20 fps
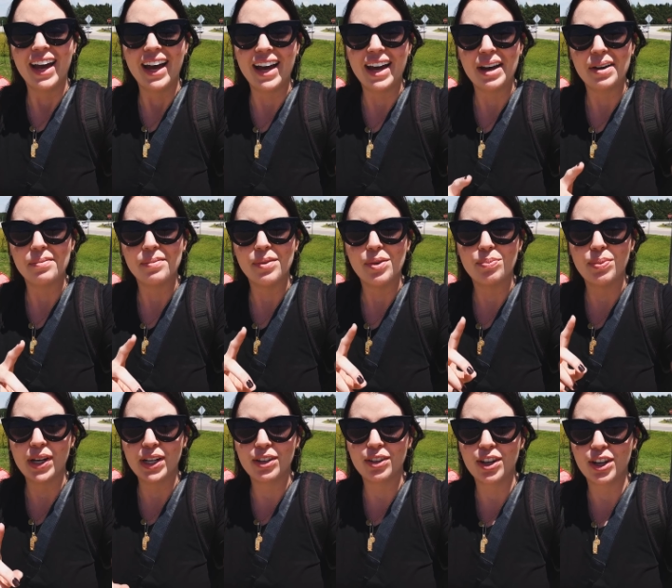Um,
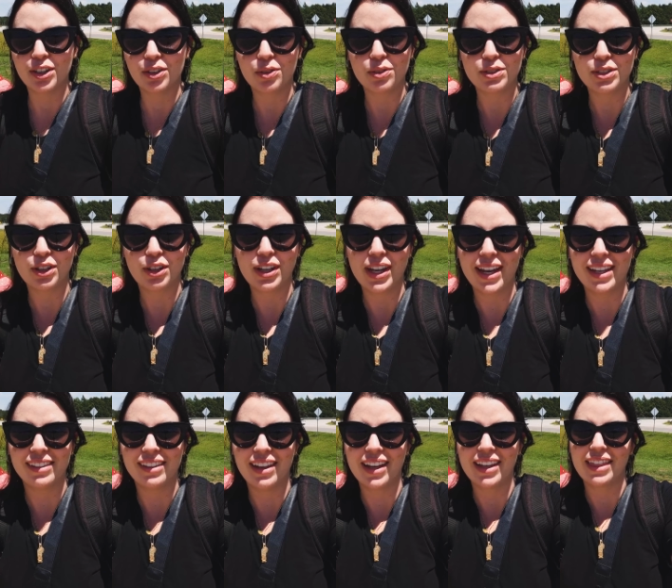but you can also
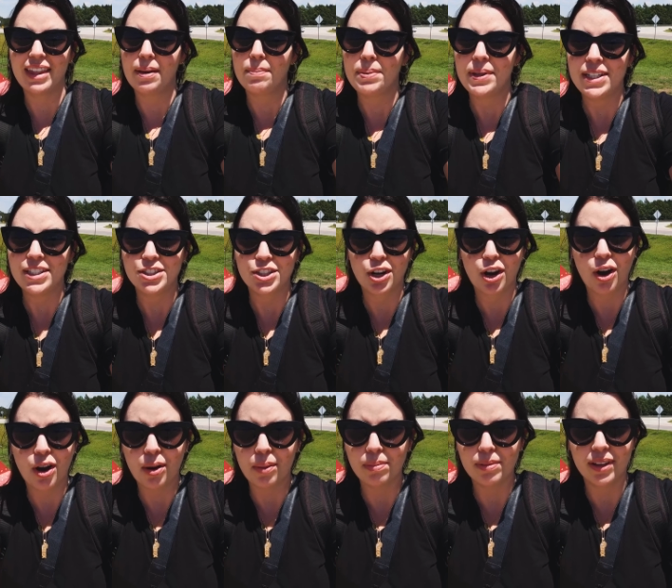get like their peach
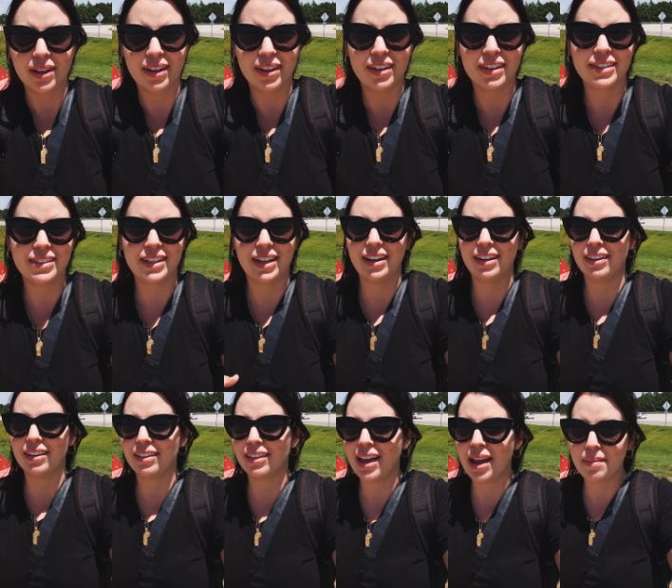cobblers
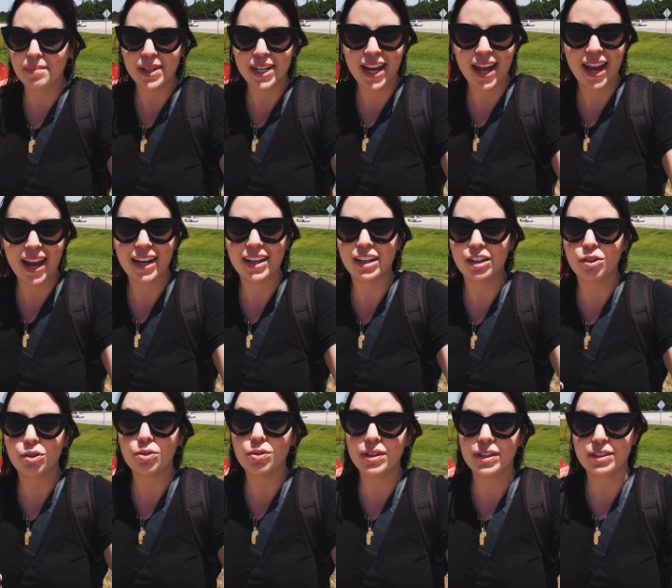and lemonade
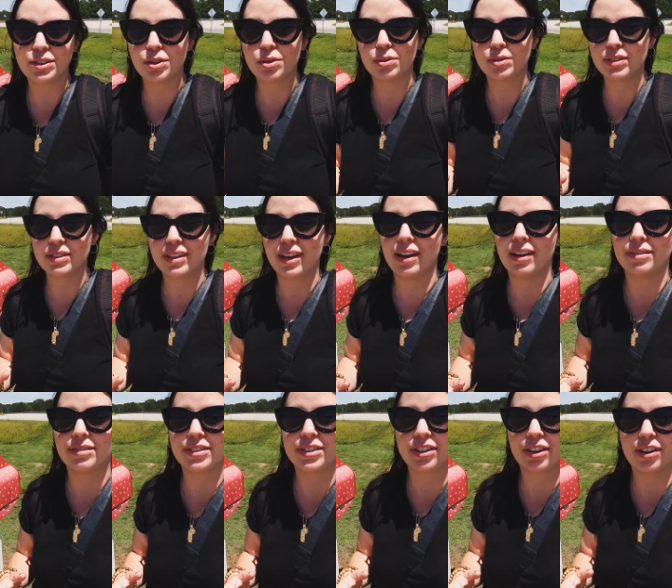and all this cool
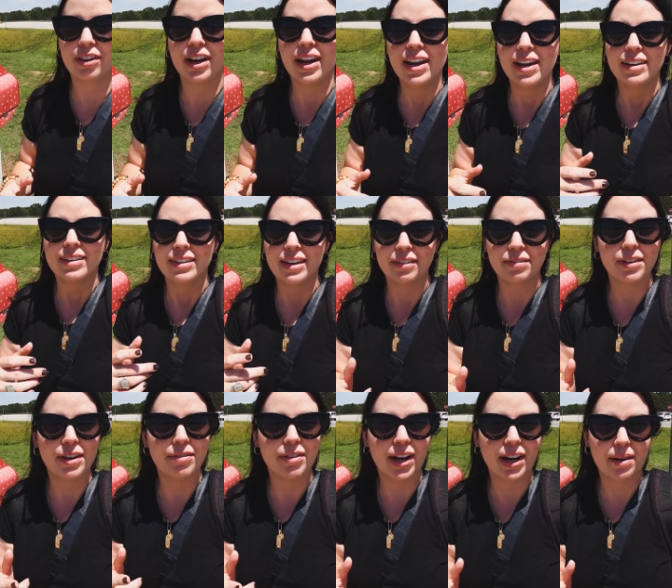stuff. So
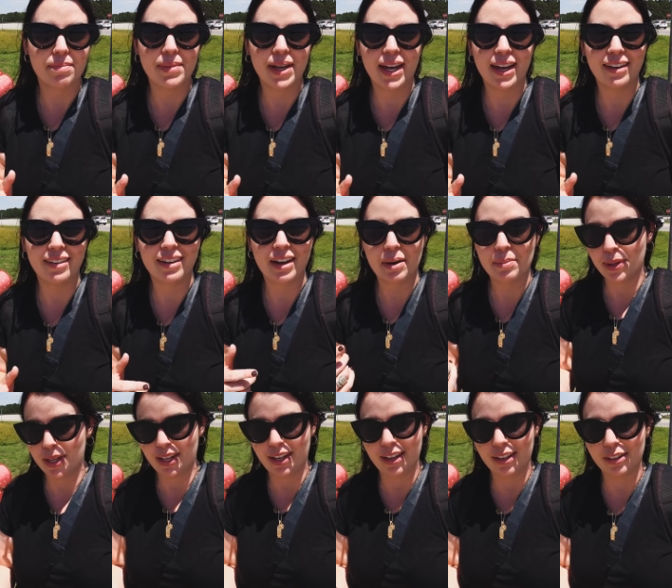definitely recommend
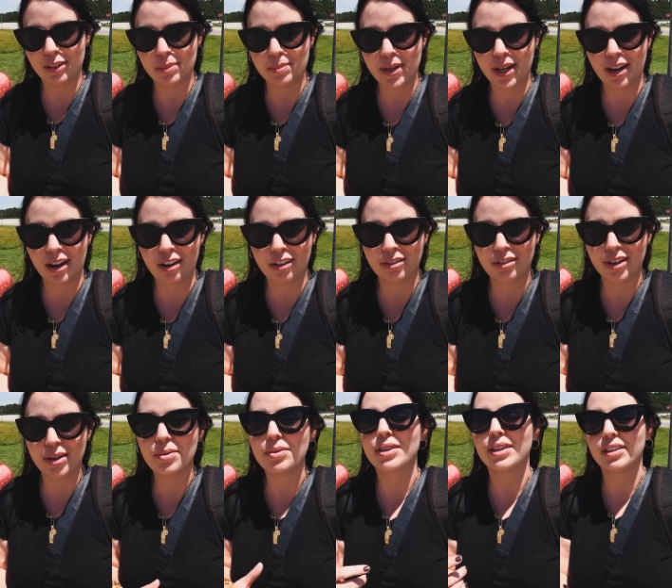coming here a little bit
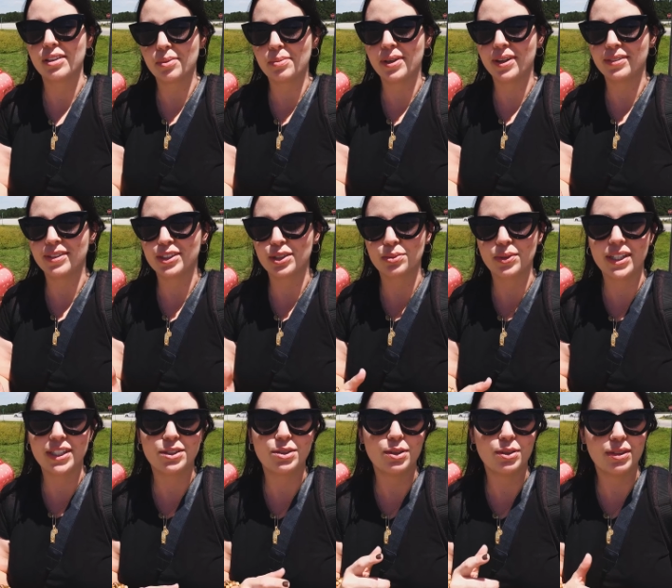hungry with a little bit of a
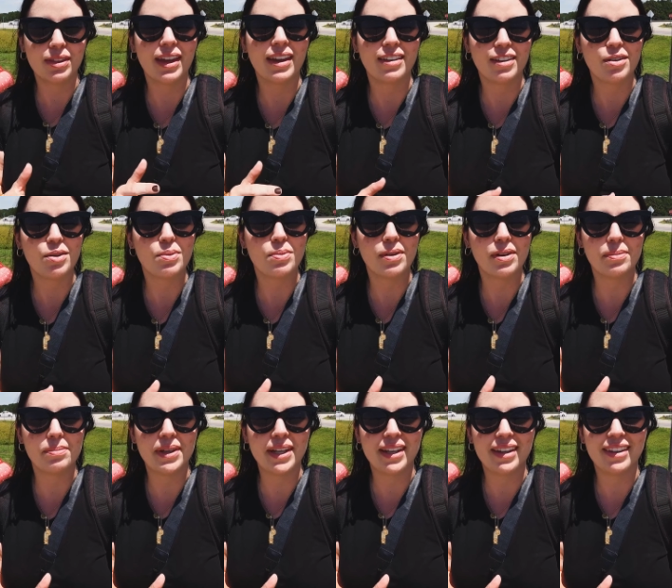sweet tooth and you
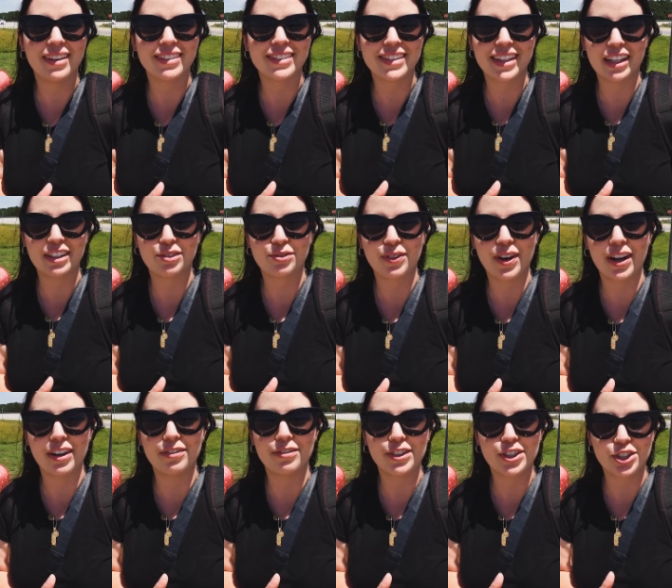will be
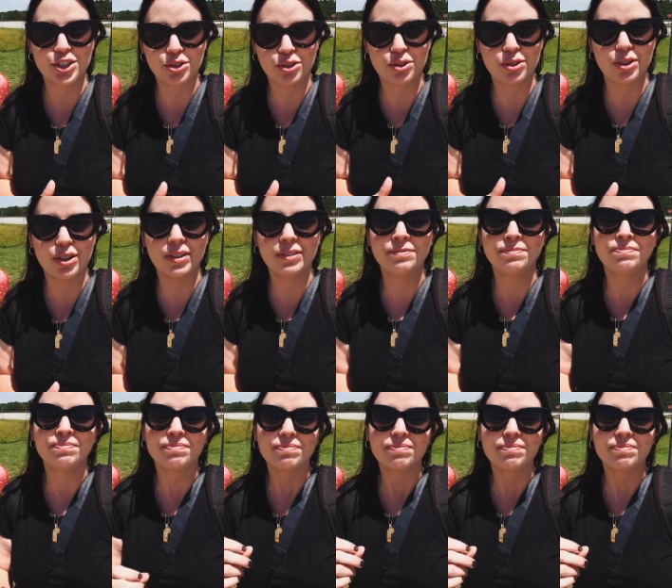satisfied for sure.